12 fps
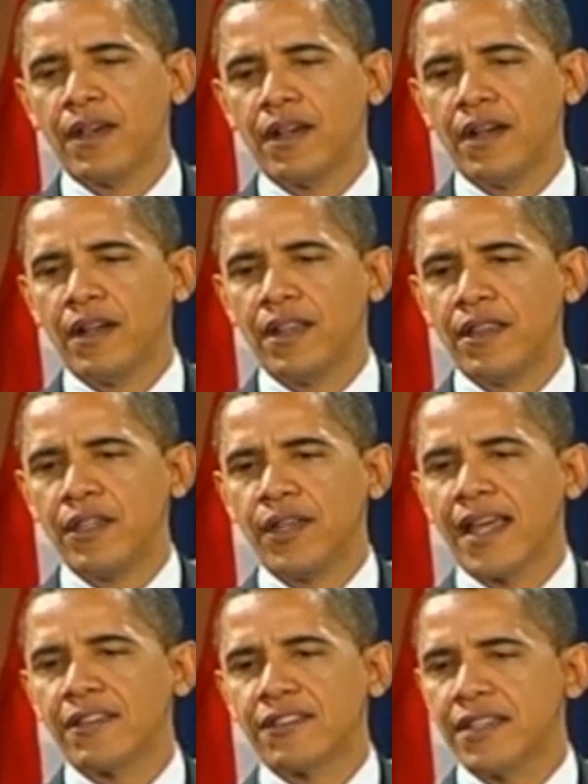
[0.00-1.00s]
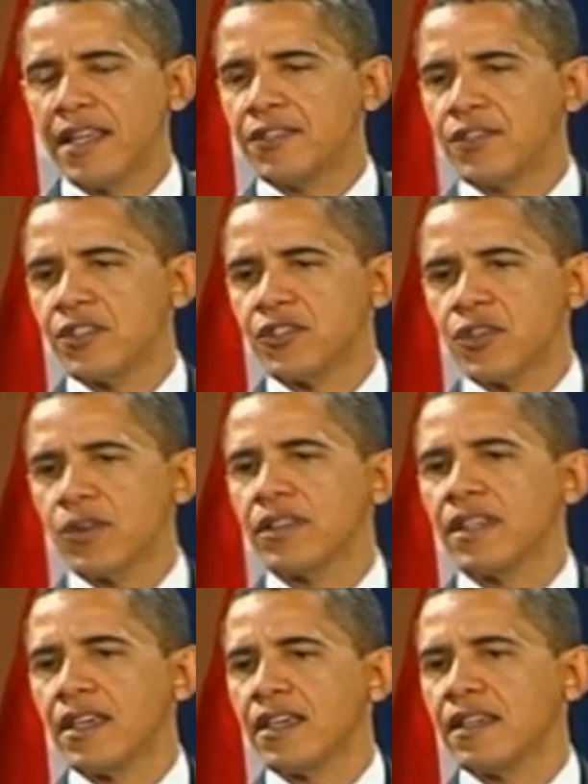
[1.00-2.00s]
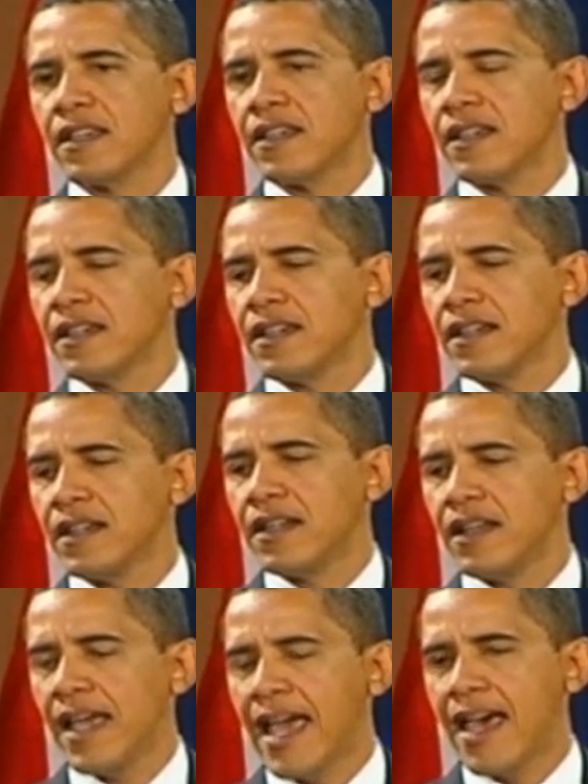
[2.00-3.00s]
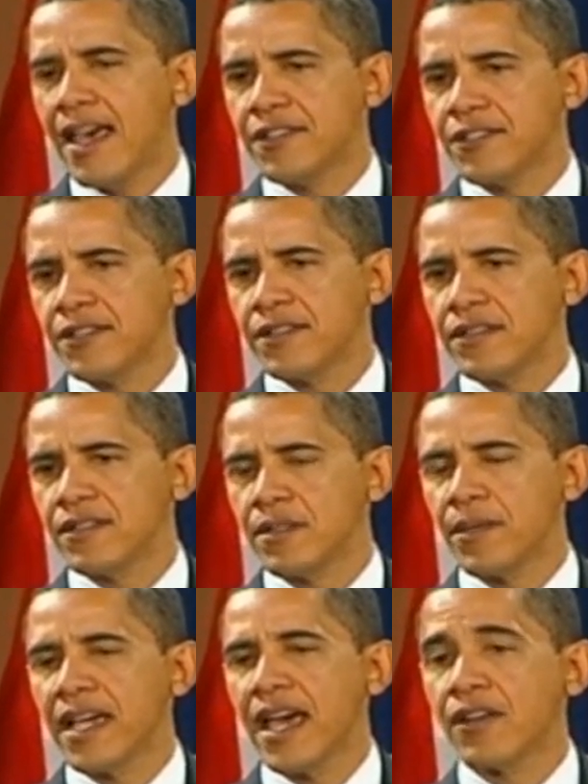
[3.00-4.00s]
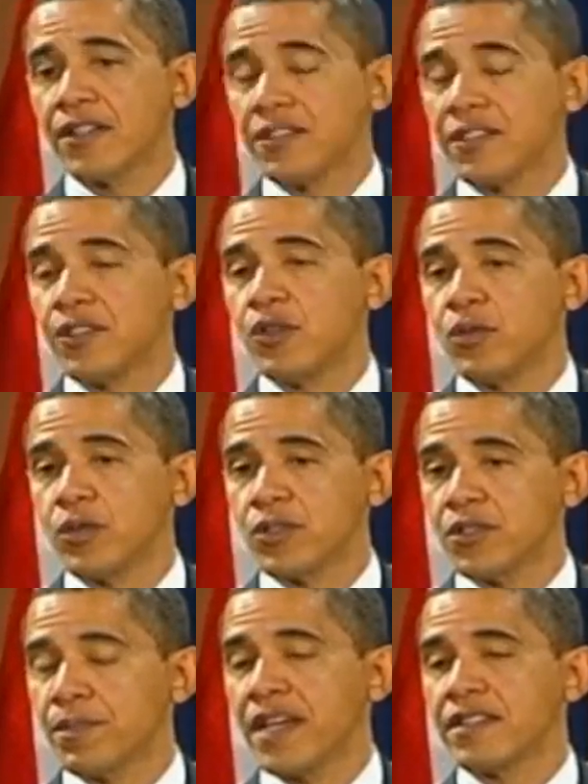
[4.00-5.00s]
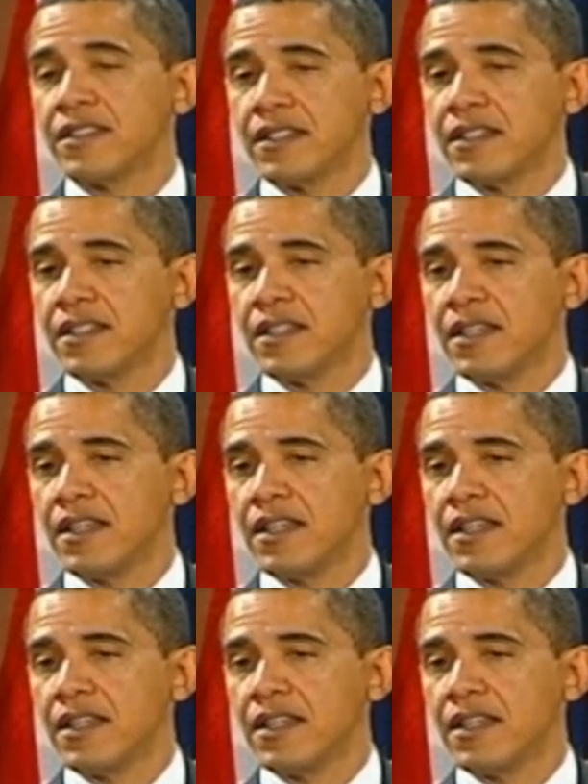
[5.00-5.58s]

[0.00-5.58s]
uh, the United States certainly uh, has some accounting to do with respect to